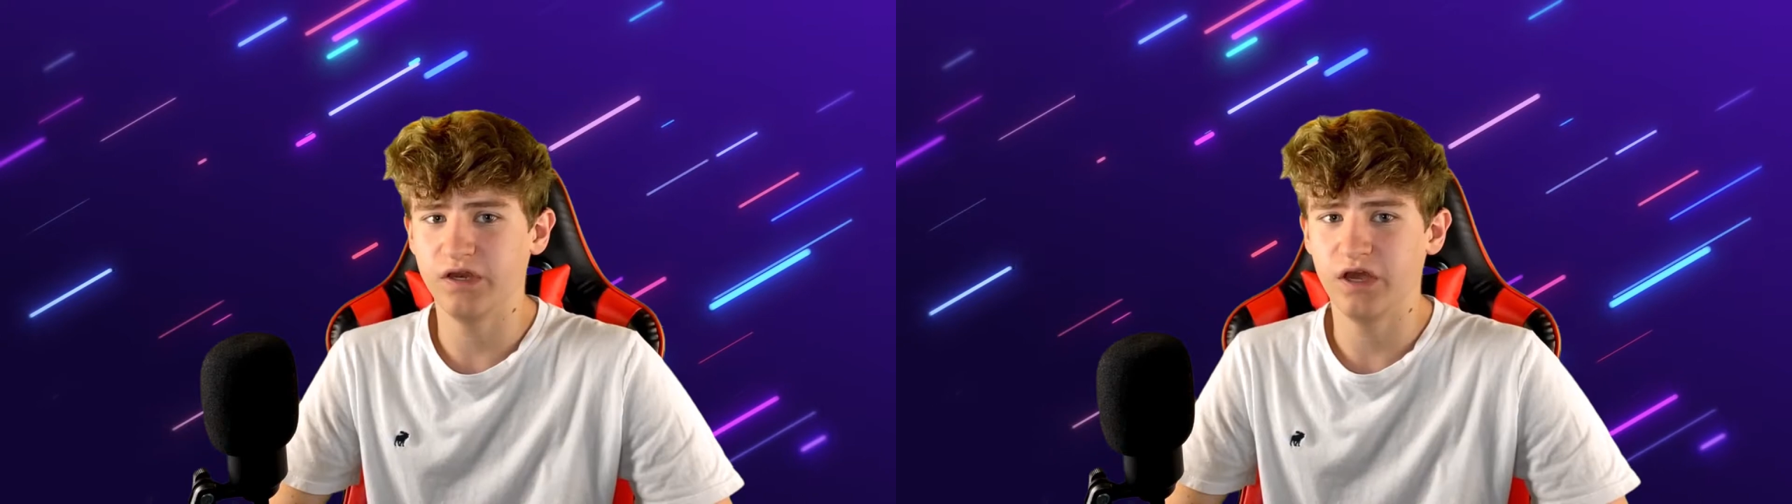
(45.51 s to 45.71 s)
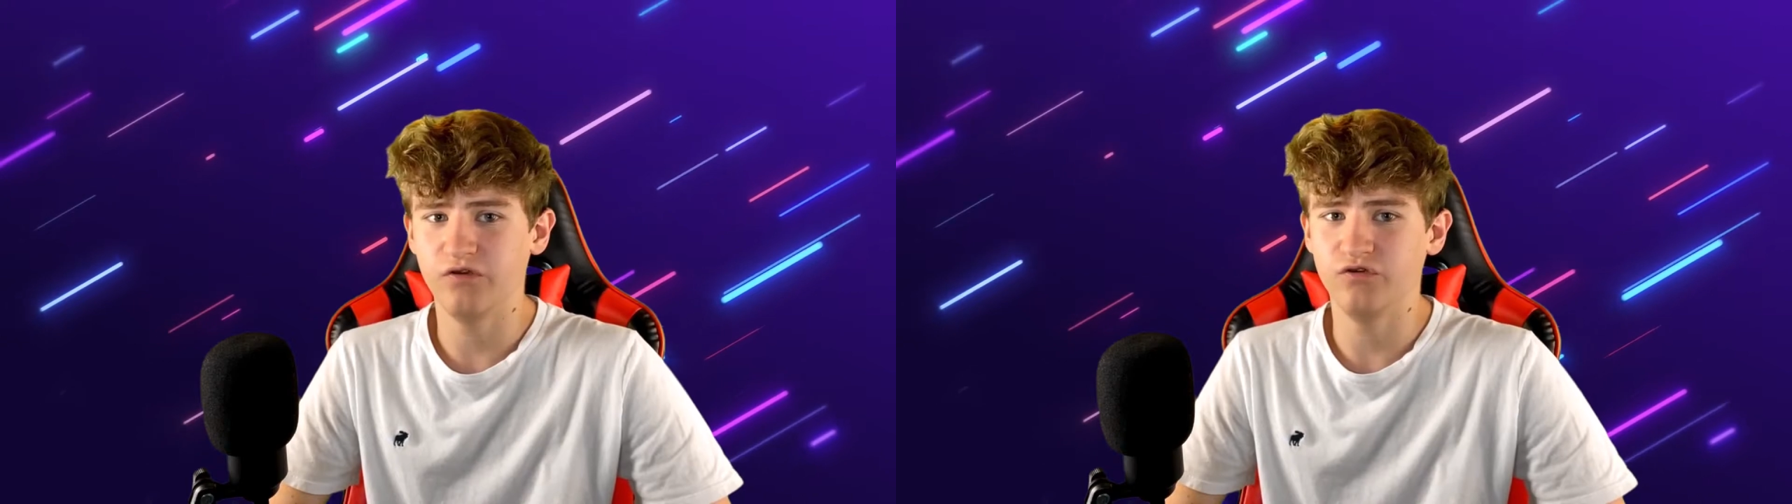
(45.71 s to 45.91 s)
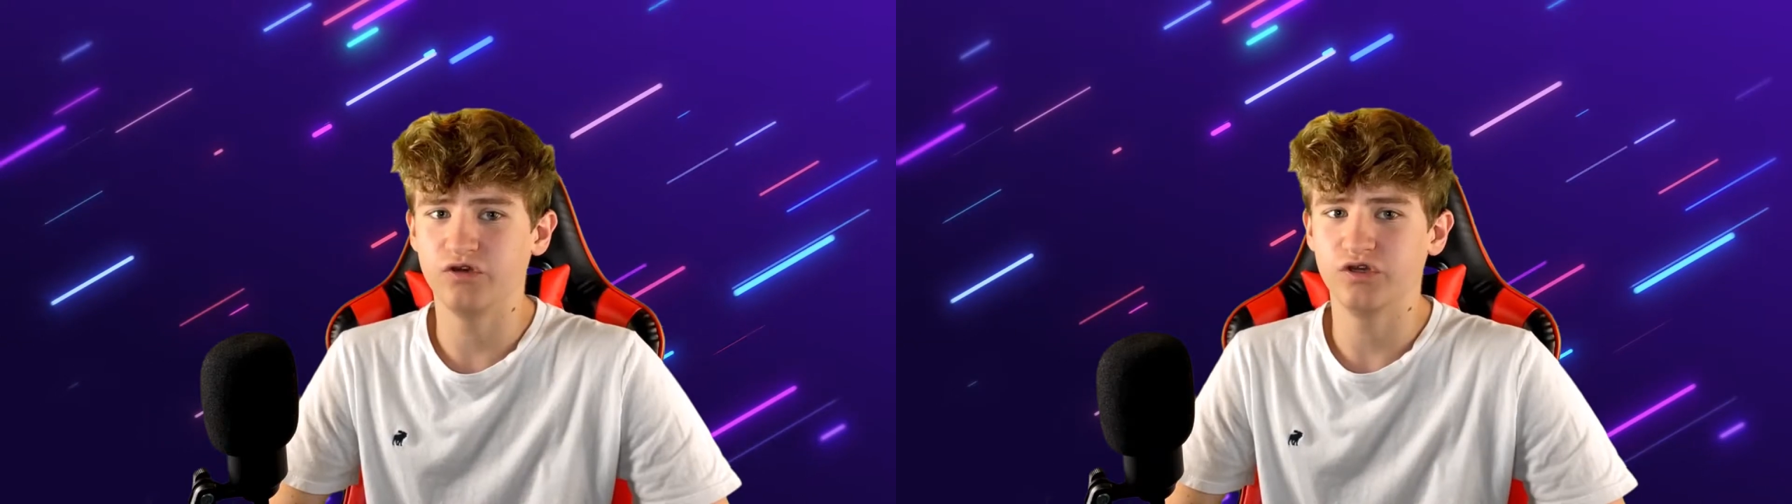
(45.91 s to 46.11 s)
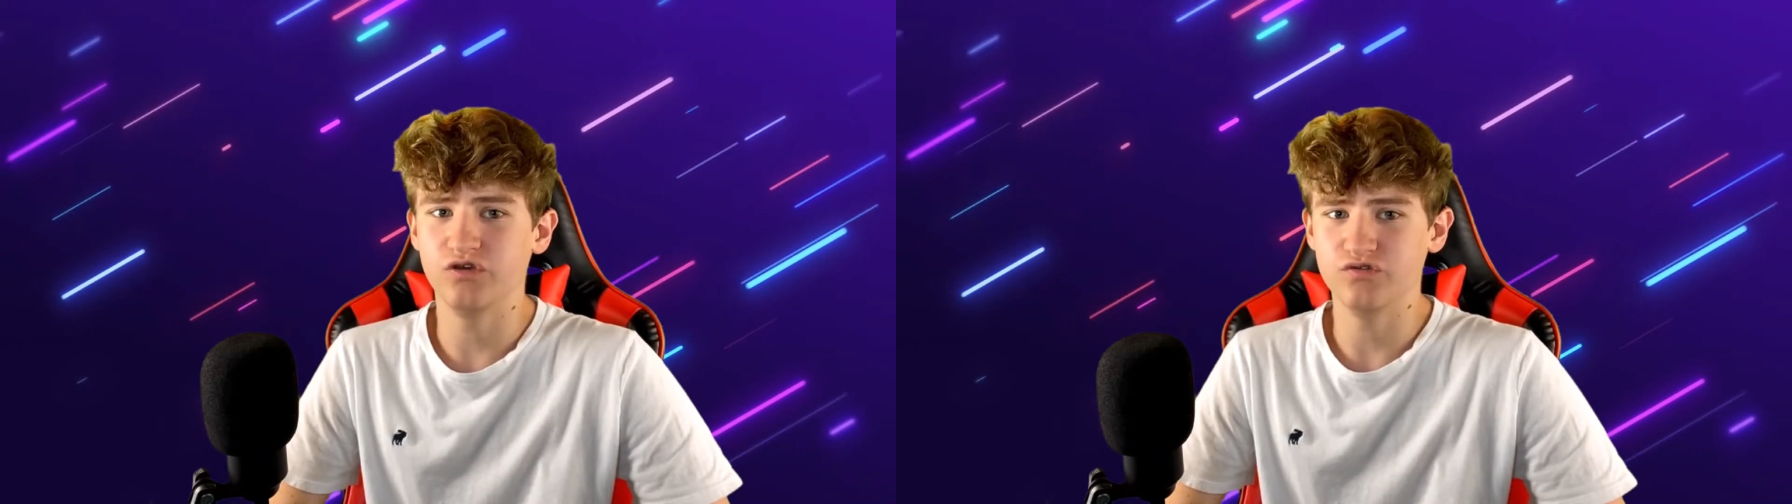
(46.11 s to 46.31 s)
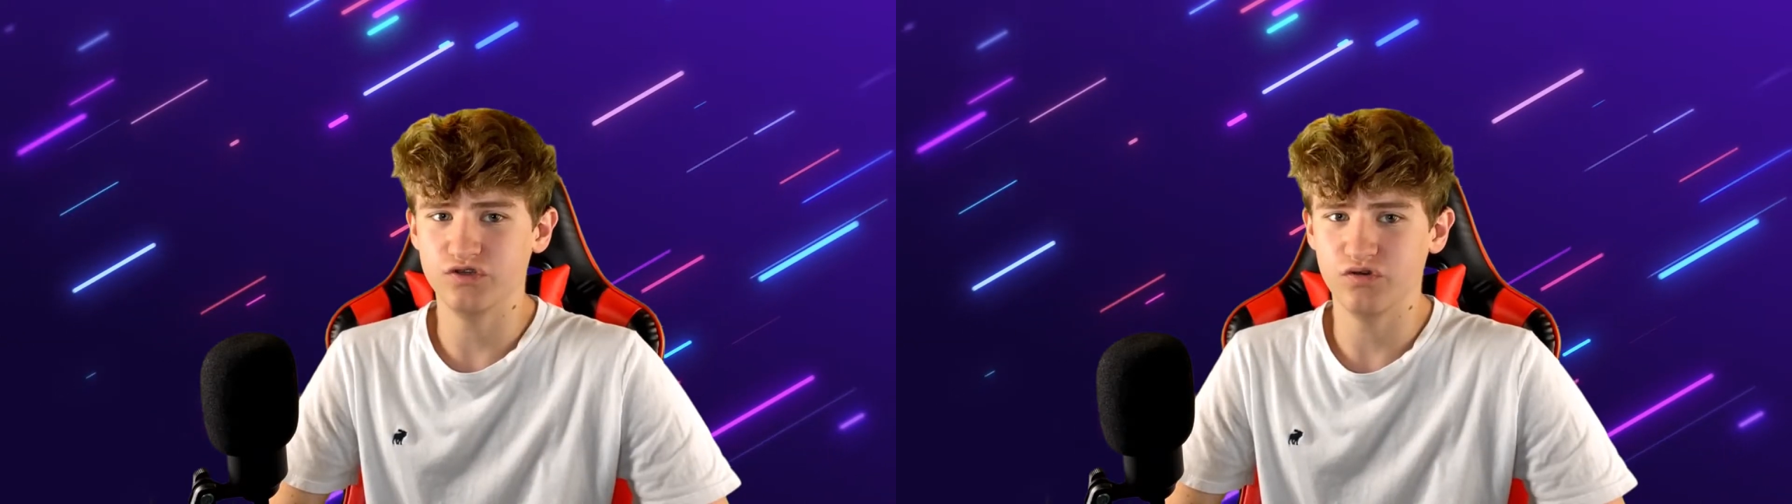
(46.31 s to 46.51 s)
and how you can
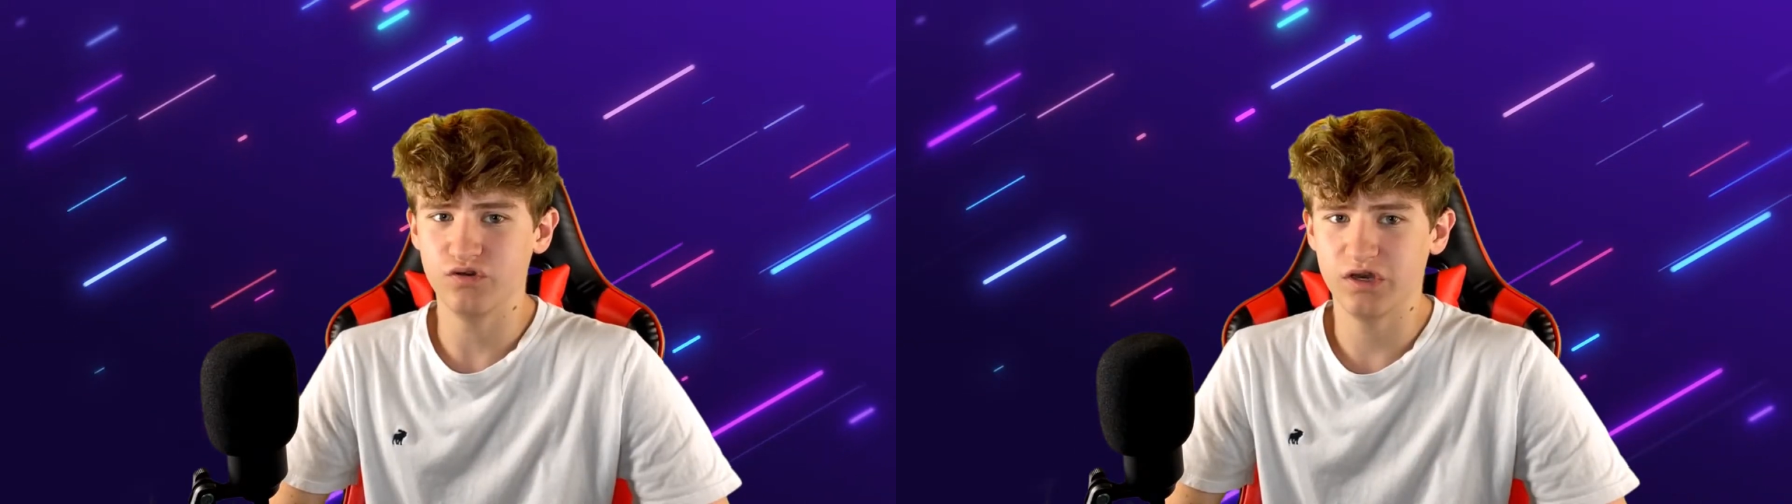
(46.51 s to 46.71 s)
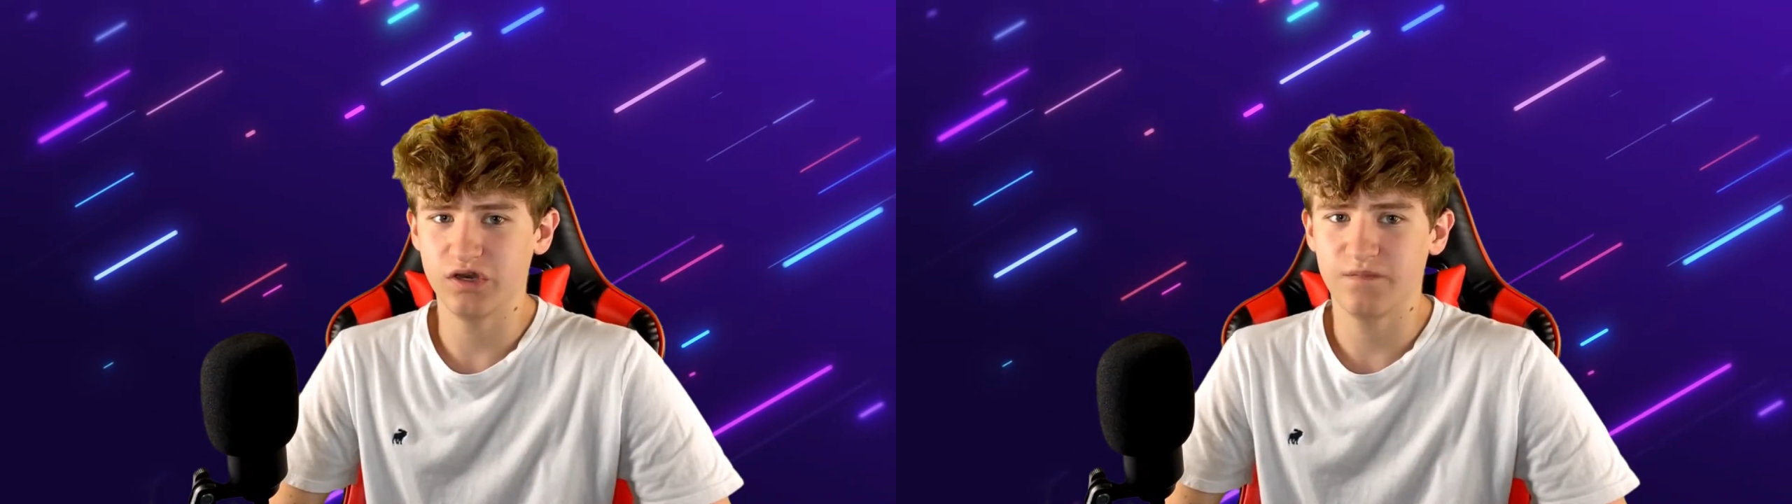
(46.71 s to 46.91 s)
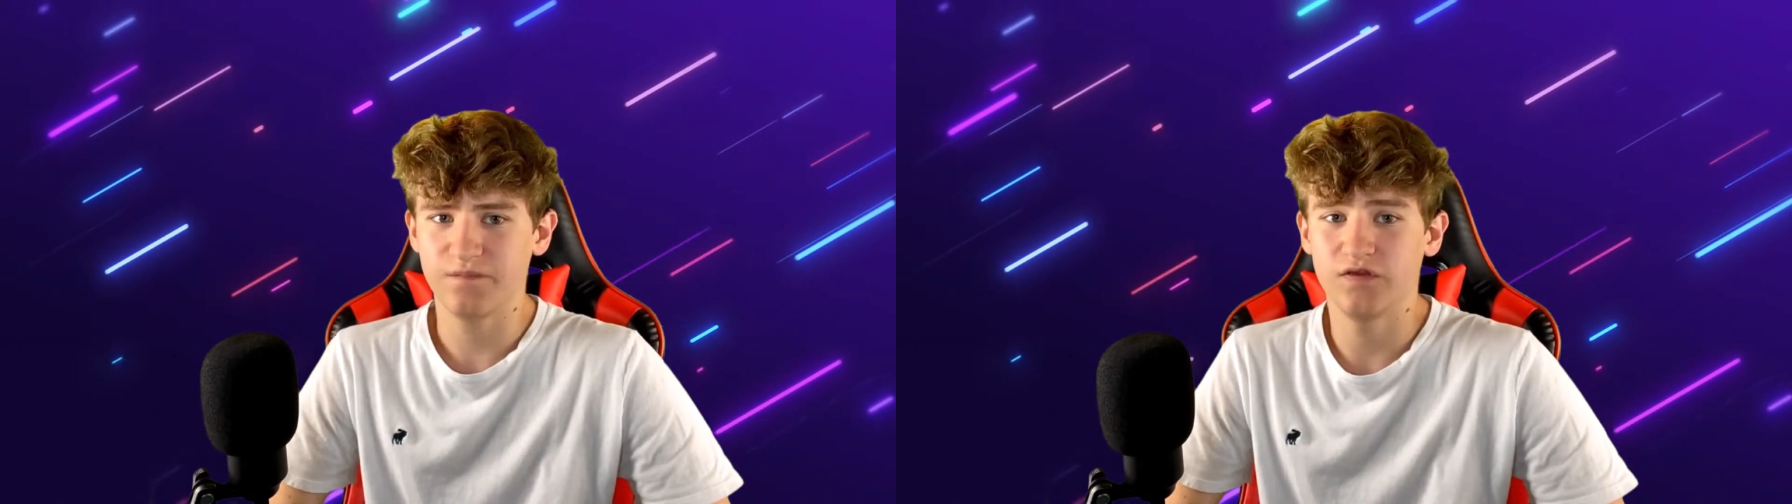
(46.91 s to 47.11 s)
use Unity.